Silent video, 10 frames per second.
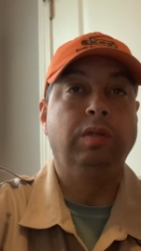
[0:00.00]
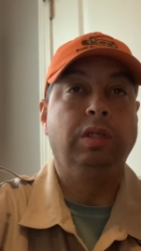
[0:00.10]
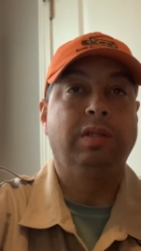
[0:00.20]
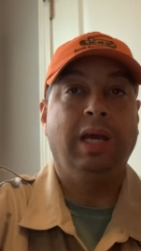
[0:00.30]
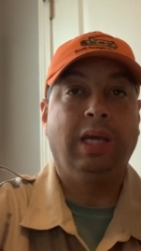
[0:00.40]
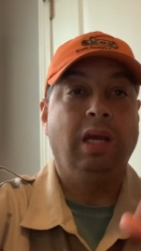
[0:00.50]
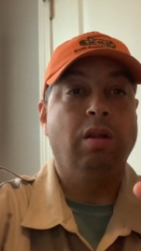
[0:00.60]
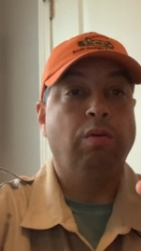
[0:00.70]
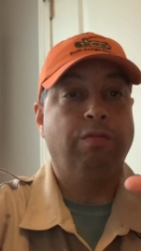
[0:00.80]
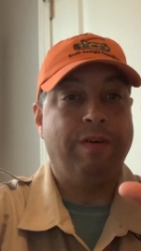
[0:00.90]
taking
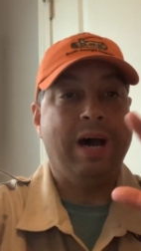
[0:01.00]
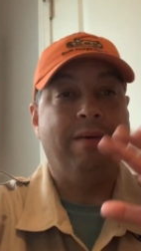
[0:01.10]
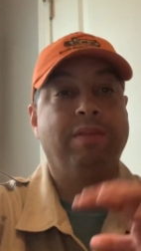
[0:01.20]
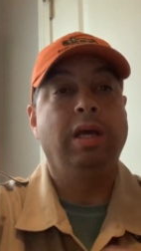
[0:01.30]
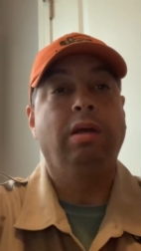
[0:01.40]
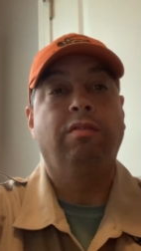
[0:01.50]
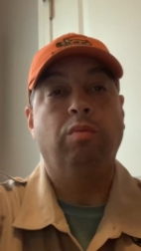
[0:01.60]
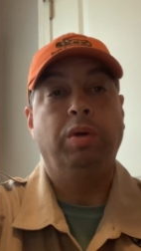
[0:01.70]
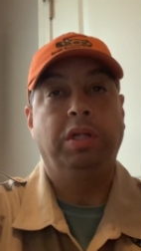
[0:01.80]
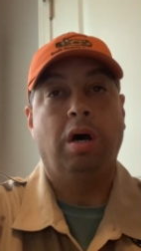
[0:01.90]
those 5 things that
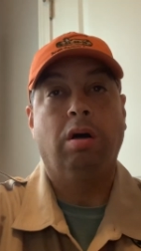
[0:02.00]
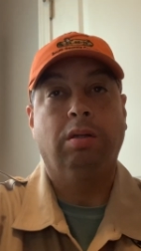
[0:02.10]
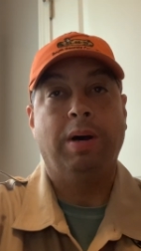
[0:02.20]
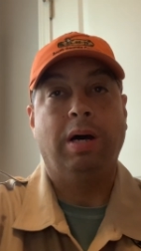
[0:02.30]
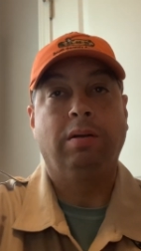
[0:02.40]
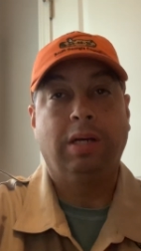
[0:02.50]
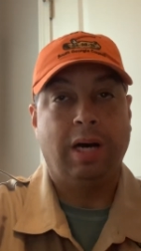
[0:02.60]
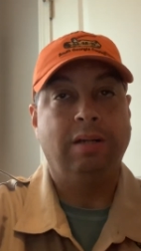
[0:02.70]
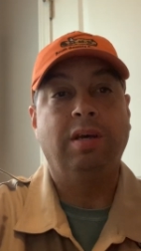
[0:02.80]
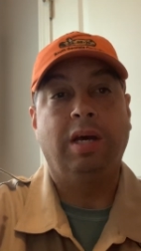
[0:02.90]
we talked about:
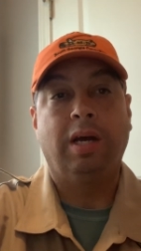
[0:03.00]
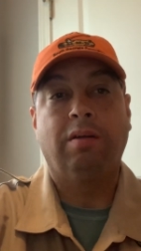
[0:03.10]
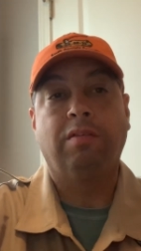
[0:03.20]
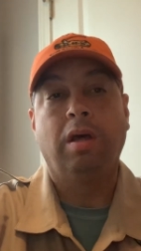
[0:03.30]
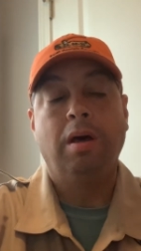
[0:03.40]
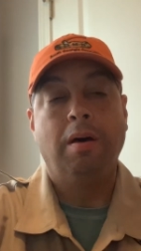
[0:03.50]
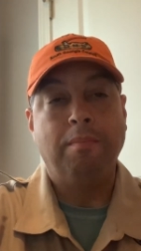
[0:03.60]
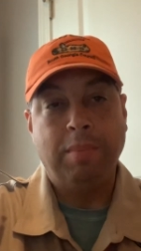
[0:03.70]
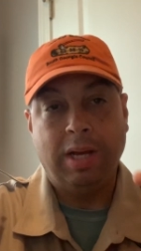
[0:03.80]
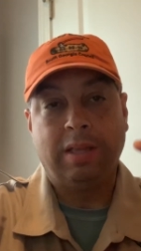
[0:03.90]
context,
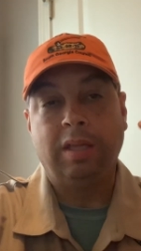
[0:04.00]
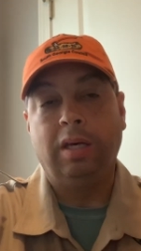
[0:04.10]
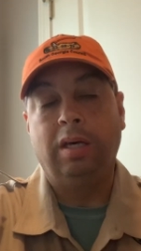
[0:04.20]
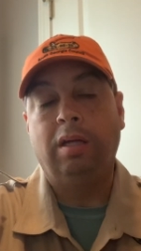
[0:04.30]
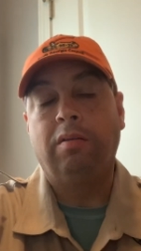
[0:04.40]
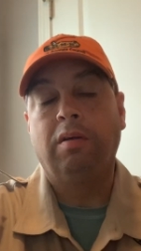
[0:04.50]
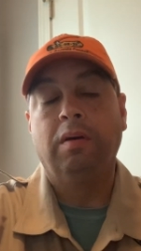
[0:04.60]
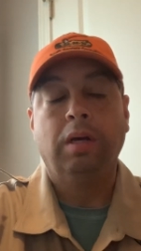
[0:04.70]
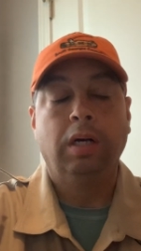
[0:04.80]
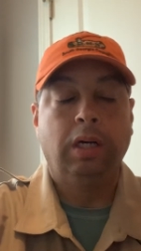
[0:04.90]
methods,
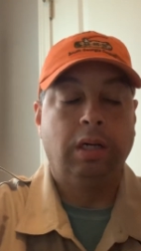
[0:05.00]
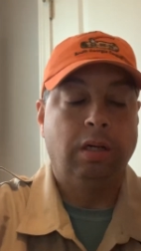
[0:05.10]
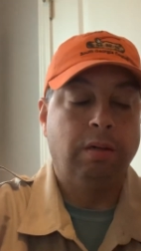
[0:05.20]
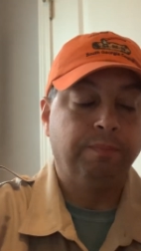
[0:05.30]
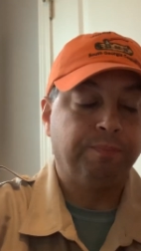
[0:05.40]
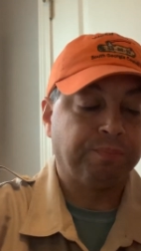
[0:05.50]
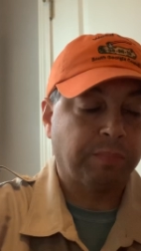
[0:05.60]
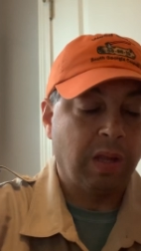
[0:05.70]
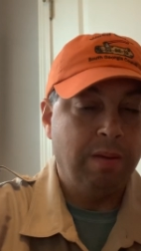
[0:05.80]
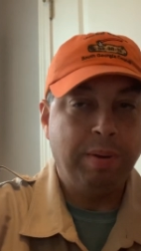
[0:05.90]

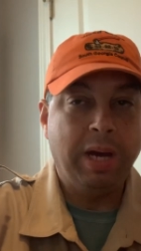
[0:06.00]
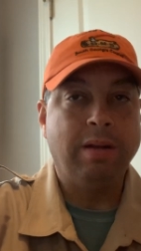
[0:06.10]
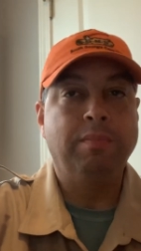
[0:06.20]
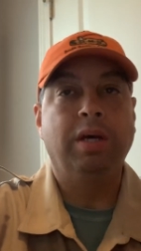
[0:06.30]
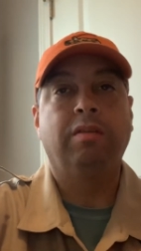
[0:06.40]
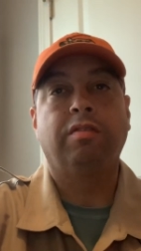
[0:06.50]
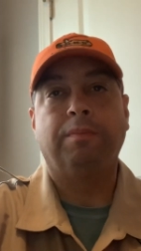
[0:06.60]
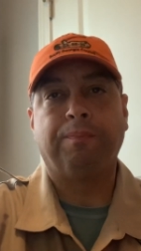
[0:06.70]
impediments,